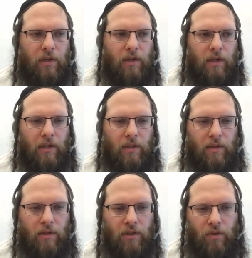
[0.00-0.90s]

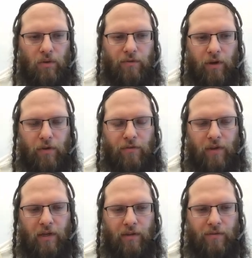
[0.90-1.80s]
And it's called
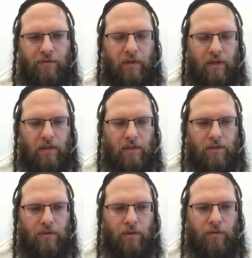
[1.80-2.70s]
verify and
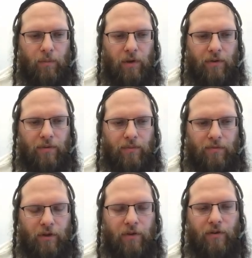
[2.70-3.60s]
fix, where
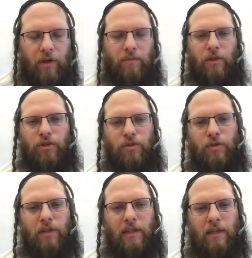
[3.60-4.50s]
verify makes
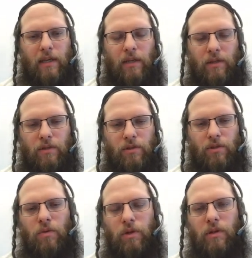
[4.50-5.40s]
sure that a
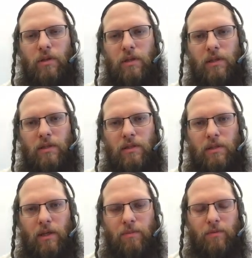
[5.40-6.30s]
token
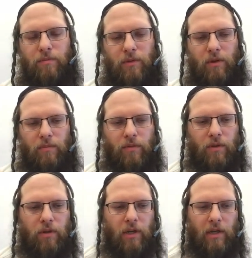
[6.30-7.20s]
is a proper
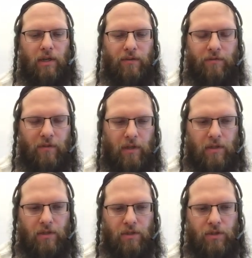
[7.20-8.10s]
number, and
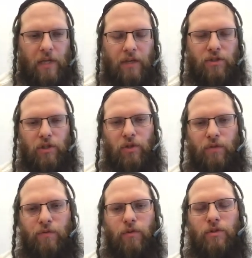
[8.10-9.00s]
fix actually
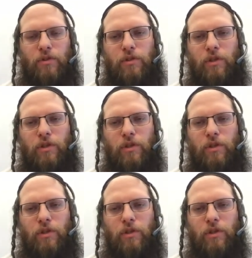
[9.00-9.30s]
converts